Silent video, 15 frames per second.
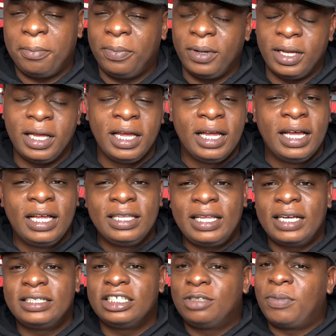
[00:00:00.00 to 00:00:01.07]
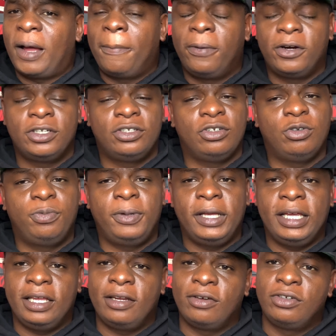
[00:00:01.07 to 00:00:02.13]
But that's just my personal
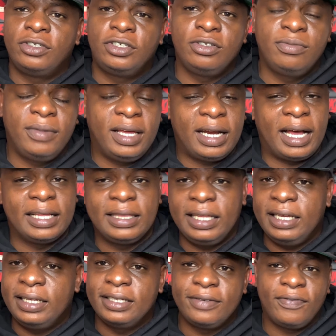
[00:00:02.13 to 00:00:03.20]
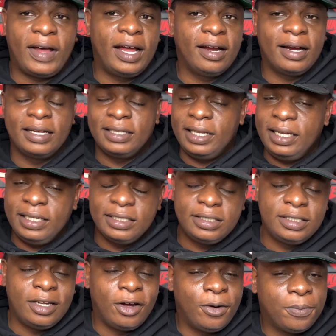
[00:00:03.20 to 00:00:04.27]
opinion on the shoe, man. I think it's fire. I think it's
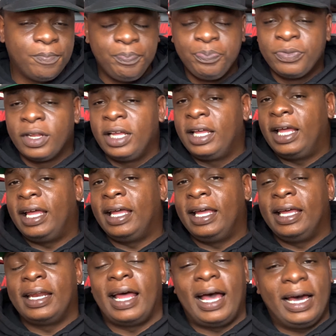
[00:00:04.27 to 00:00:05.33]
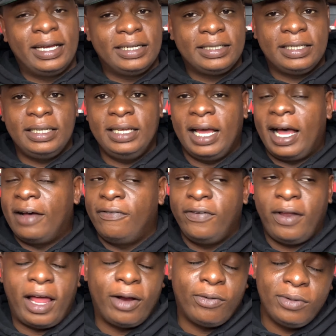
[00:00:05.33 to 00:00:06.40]
dope. And honestly, I feel
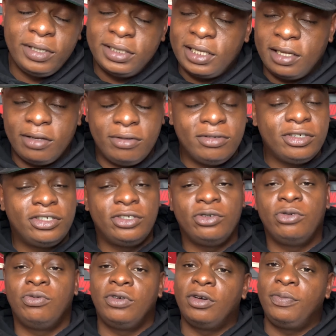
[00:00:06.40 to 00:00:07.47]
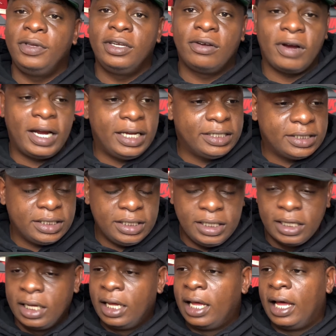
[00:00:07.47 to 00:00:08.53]
like resale on the shoe will be crazy.
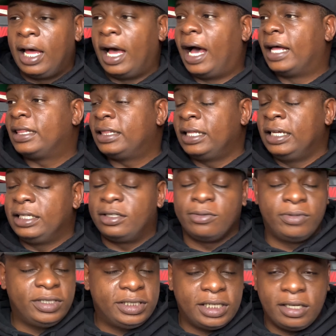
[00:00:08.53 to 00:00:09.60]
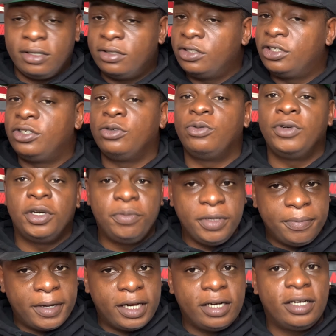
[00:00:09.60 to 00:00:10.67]
I think the resale on the shoe will be
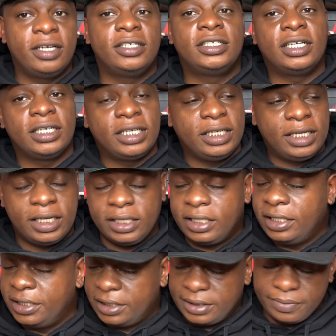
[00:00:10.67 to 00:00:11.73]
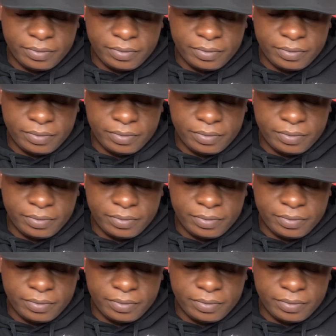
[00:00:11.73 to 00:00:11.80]
better than Chunky Dunkies.